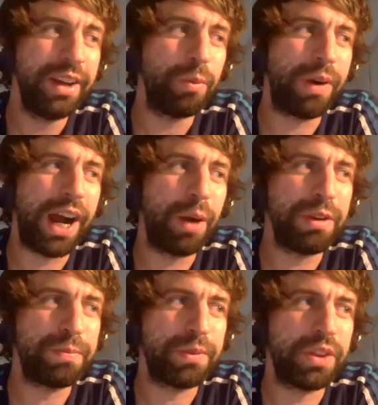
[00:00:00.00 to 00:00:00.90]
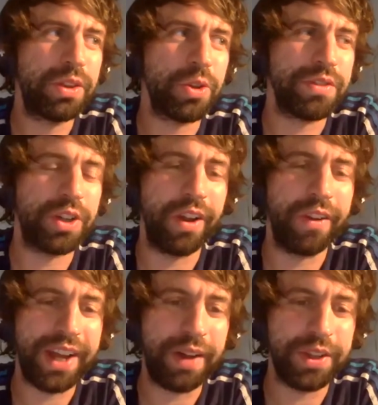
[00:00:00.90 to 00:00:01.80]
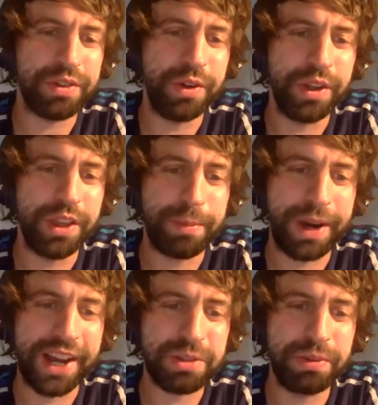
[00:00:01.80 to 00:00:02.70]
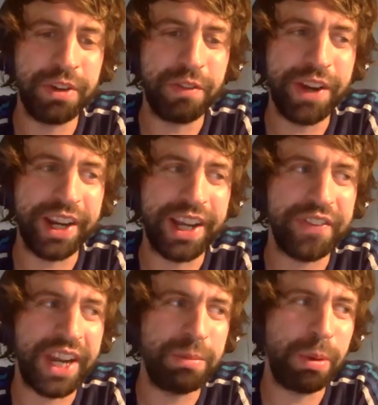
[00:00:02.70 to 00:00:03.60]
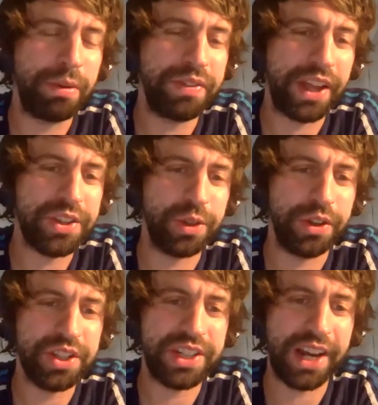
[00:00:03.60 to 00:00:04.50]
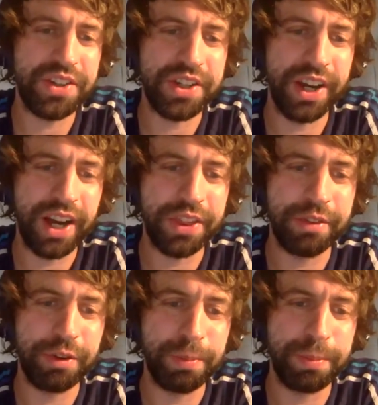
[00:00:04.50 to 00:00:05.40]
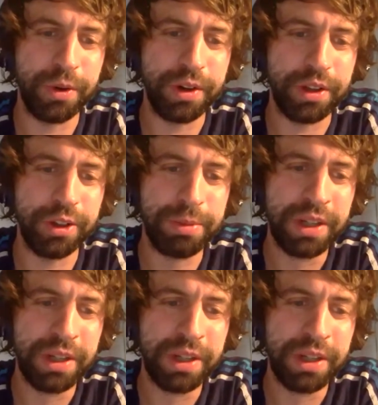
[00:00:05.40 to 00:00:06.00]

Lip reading: while we've sort of gone down this route in the past, we've not really had anyone with that sort of stature at the football club.